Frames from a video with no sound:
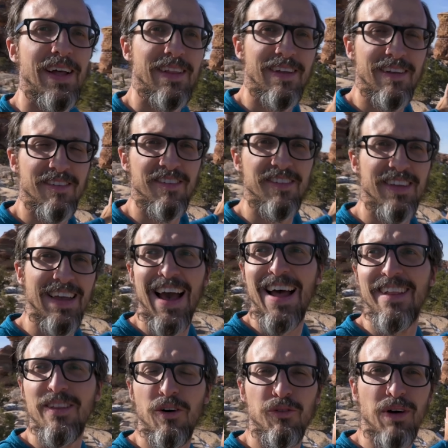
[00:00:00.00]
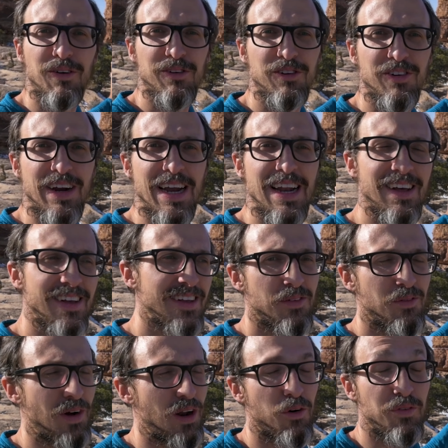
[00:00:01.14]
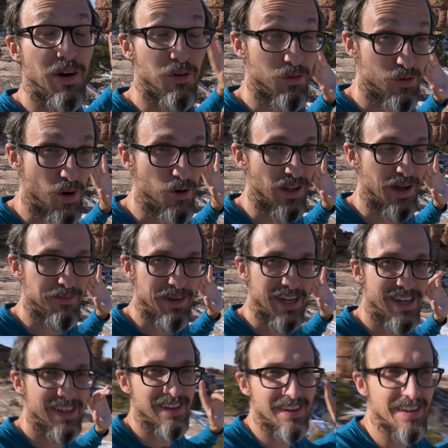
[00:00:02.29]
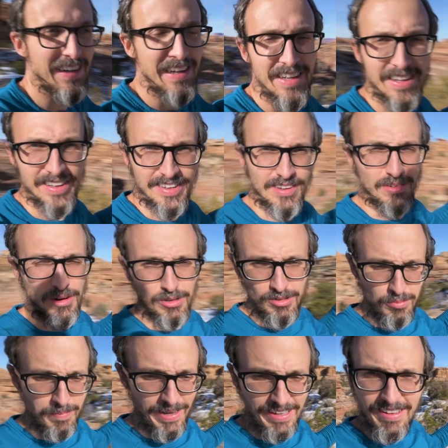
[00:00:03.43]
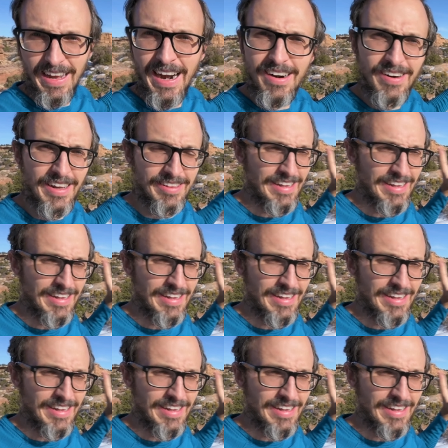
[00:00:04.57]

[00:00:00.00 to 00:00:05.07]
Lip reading: this is the end of our trail, well, of our road I mean. The road is back there and